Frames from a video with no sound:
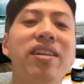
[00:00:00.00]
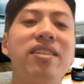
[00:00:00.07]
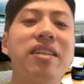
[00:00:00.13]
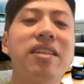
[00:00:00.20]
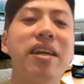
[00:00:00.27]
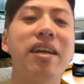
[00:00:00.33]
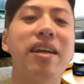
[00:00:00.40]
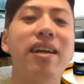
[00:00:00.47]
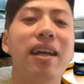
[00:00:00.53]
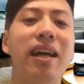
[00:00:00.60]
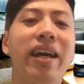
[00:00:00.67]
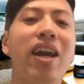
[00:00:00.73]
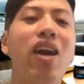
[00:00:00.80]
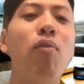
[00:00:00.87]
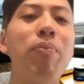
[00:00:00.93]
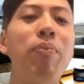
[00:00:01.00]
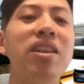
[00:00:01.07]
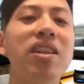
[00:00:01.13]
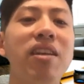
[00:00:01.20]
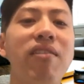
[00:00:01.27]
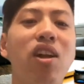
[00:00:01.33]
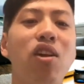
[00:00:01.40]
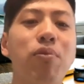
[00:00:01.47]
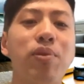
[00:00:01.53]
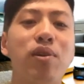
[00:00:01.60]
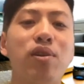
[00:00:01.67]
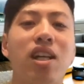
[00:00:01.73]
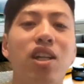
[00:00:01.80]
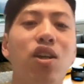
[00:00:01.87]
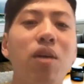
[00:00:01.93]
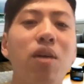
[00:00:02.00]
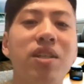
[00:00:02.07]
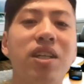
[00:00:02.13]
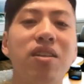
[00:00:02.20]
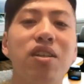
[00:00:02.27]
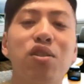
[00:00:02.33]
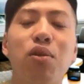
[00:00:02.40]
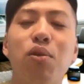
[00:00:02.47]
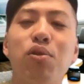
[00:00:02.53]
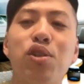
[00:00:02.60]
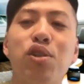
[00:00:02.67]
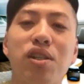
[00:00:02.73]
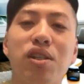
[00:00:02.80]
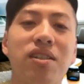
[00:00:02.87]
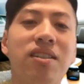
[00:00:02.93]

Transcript: like helping developers adopting the solution.